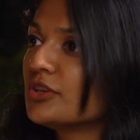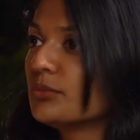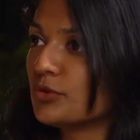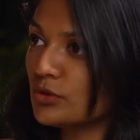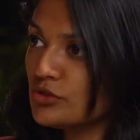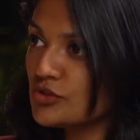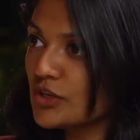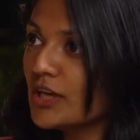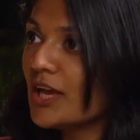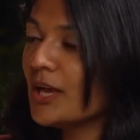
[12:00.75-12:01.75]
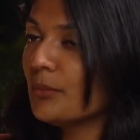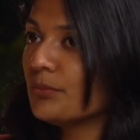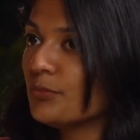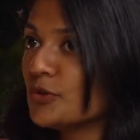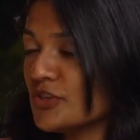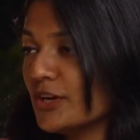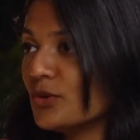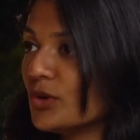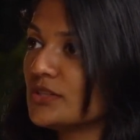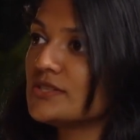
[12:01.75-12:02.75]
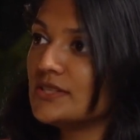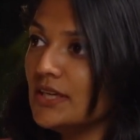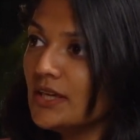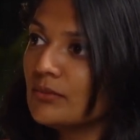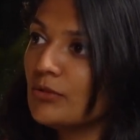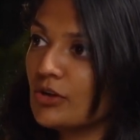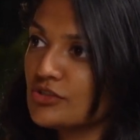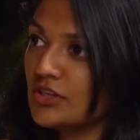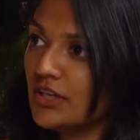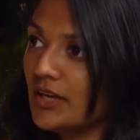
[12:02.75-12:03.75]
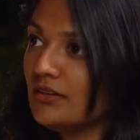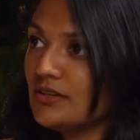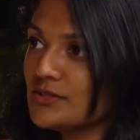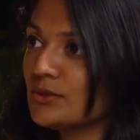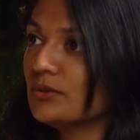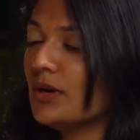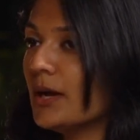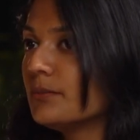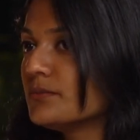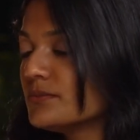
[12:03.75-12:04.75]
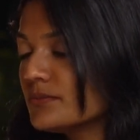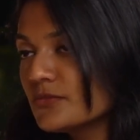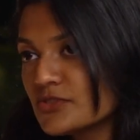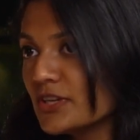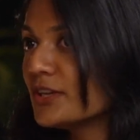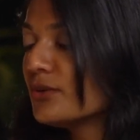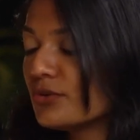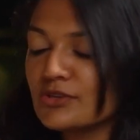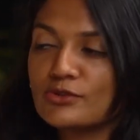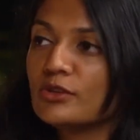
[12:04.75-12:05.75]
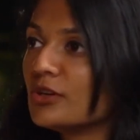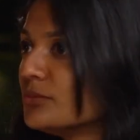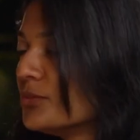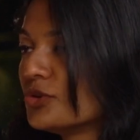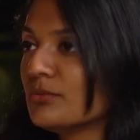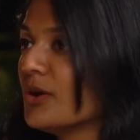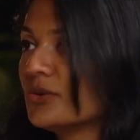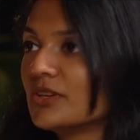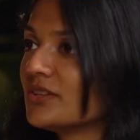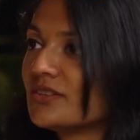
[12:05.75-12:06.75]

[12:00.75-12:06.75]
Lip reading: approach, which I do not see in blockchain yet. So I'm still curious to learn more about it.